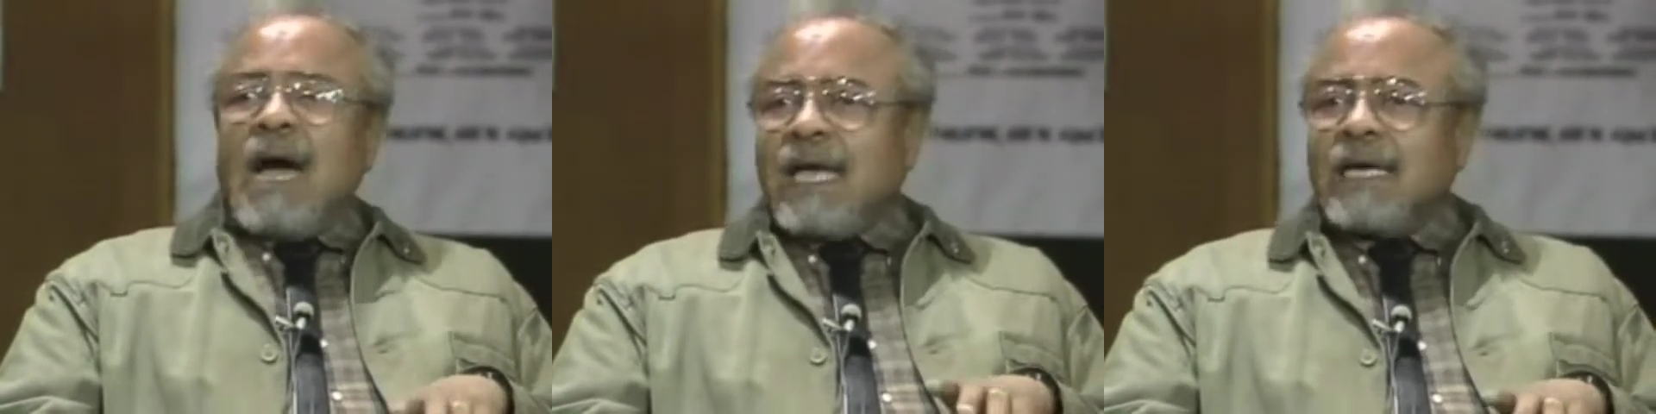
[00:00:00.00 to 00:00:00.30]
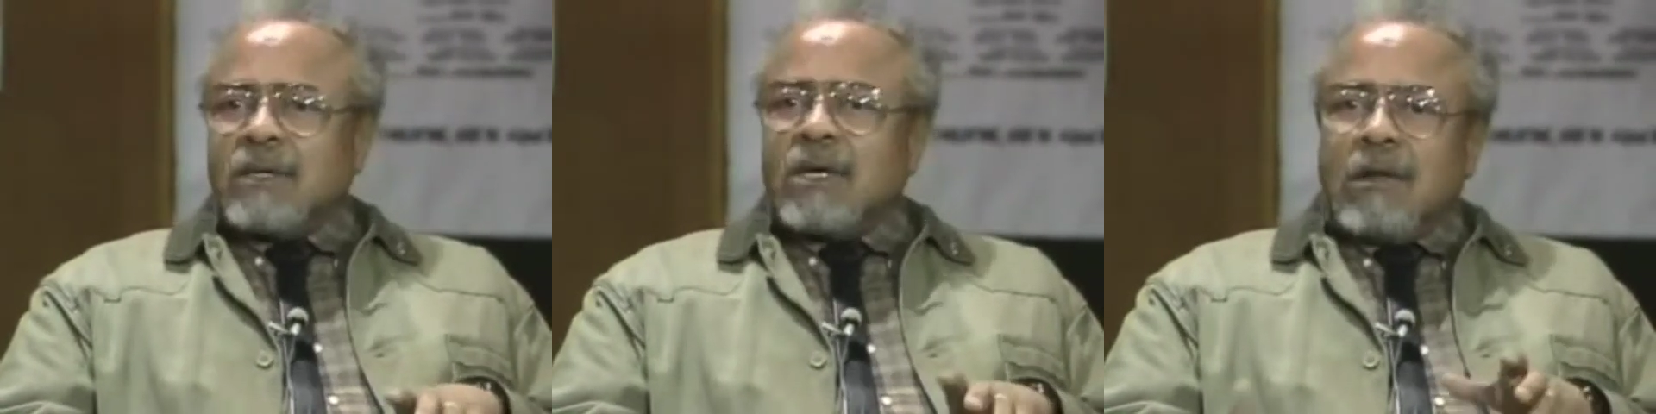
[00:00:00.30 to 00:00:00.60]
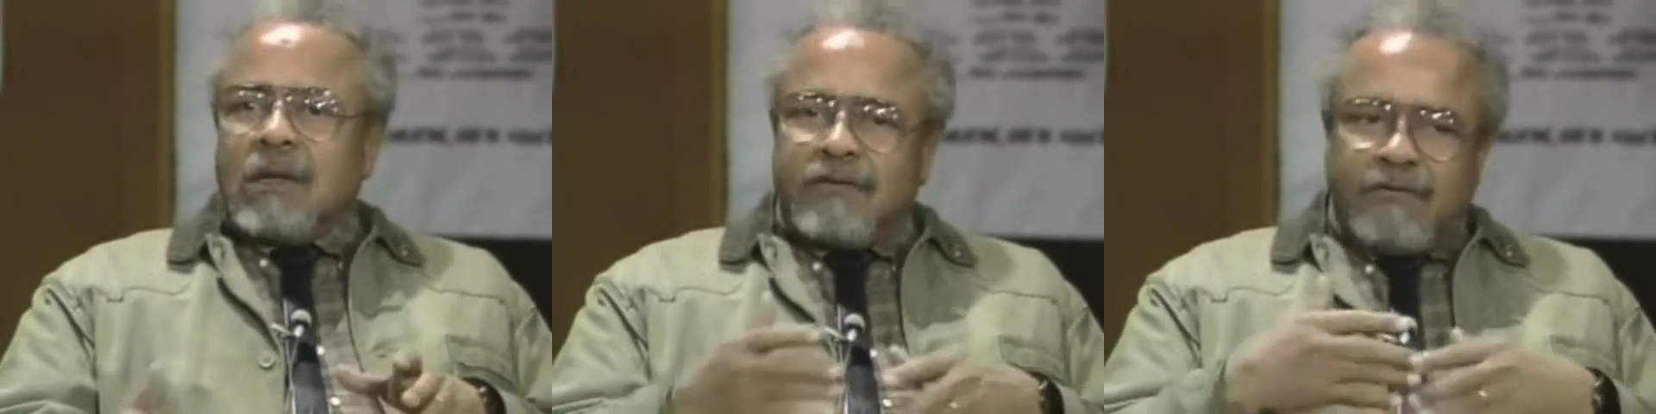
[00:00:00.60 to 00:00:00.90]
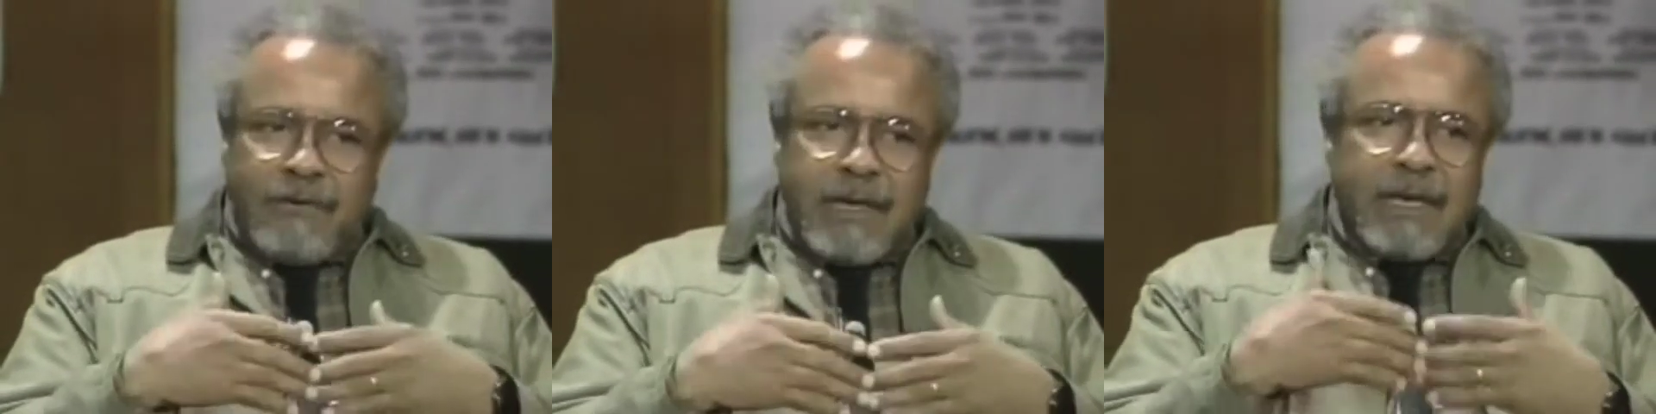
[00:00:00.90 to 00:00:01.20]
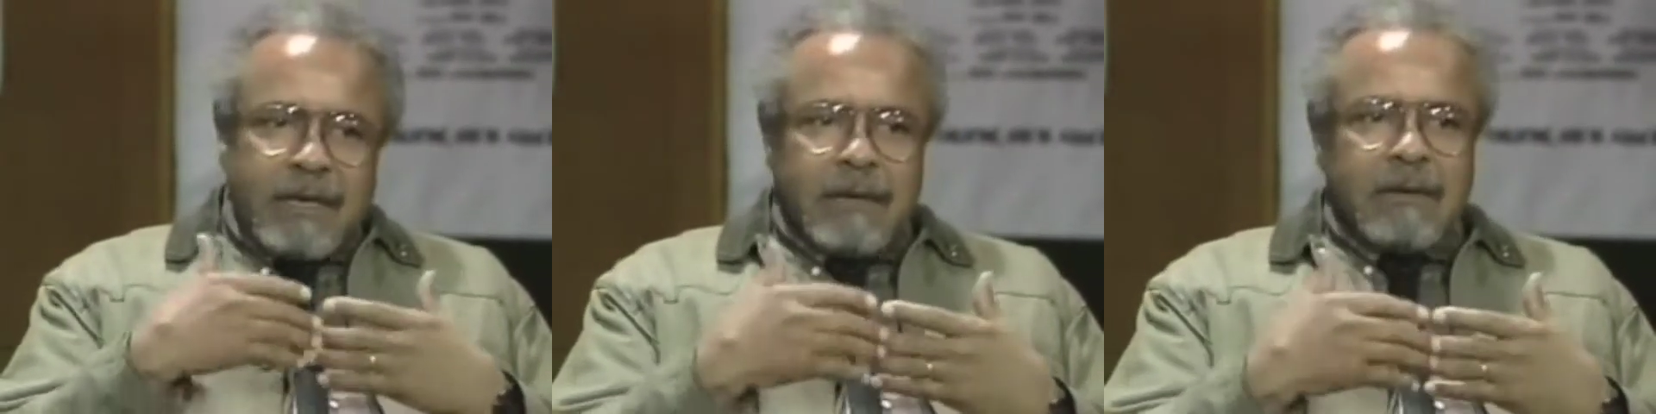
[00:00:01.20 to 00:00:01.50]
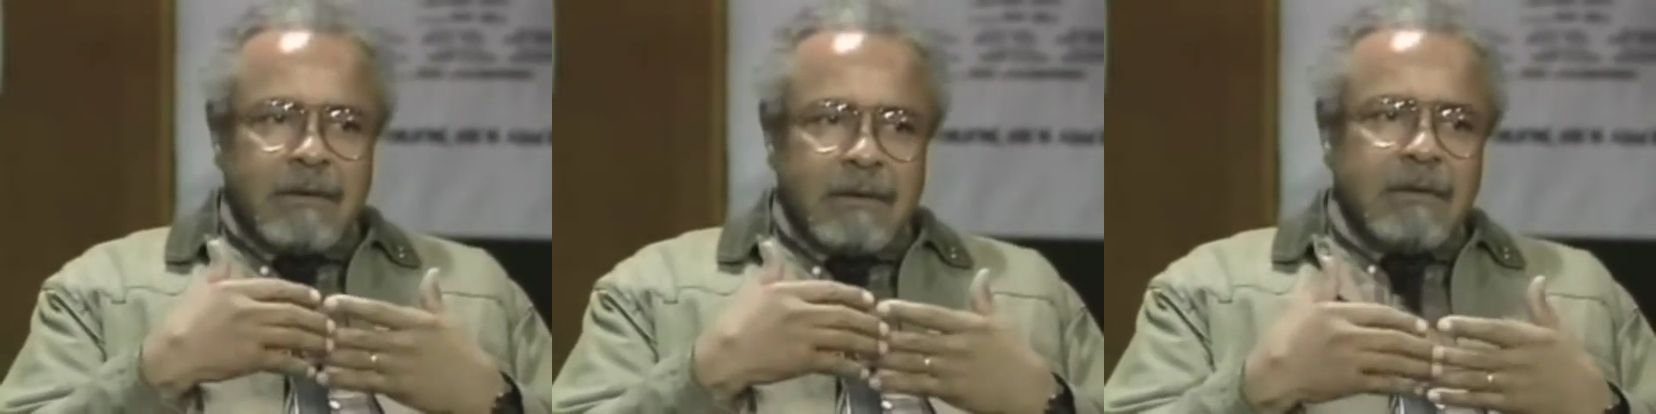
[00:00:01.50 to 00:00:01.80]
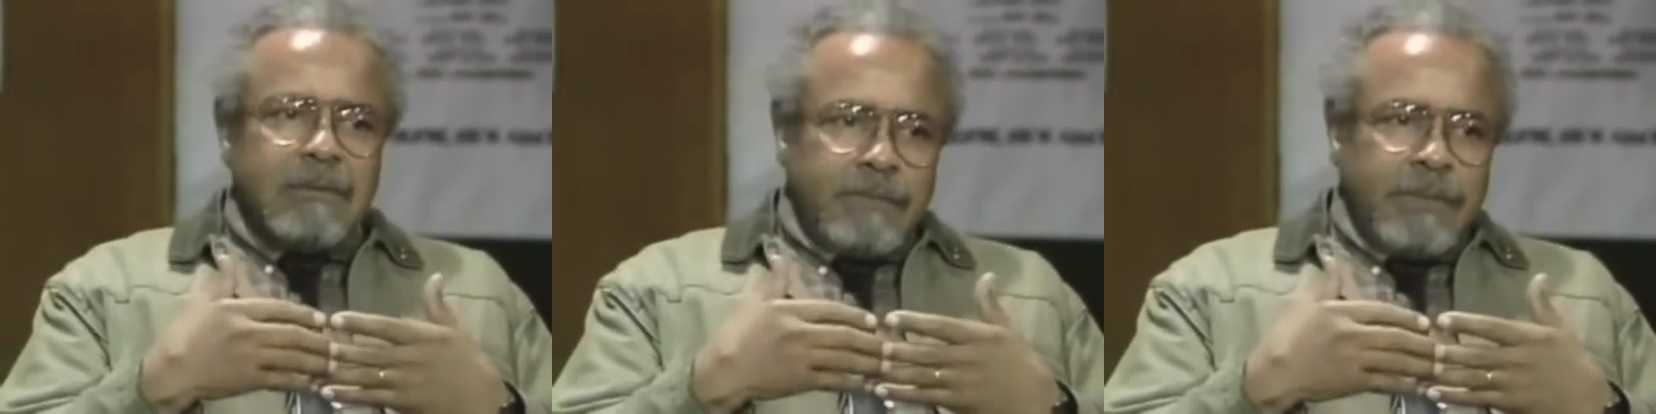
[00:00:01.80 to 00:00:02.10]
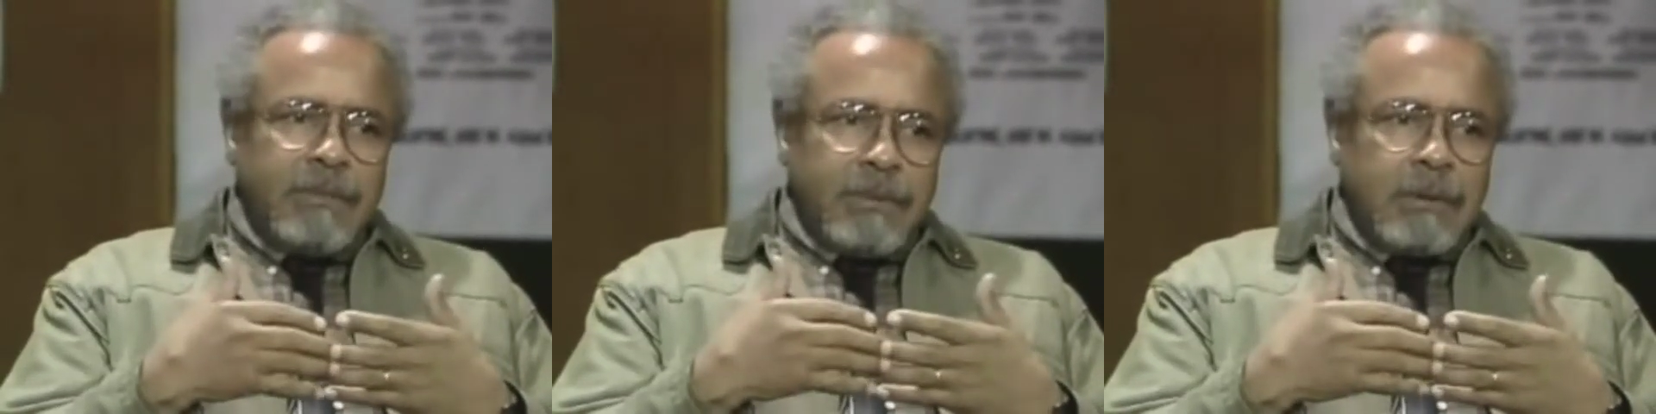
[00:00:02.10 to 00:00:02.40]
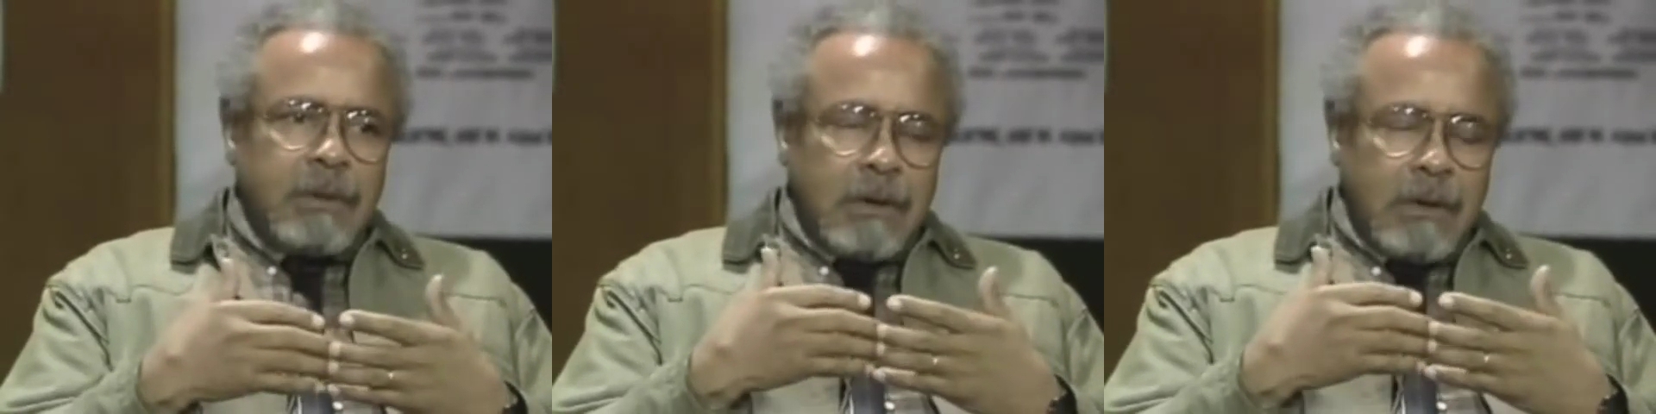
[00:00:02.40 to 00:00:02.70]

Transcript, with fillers: I guess I call it, feed people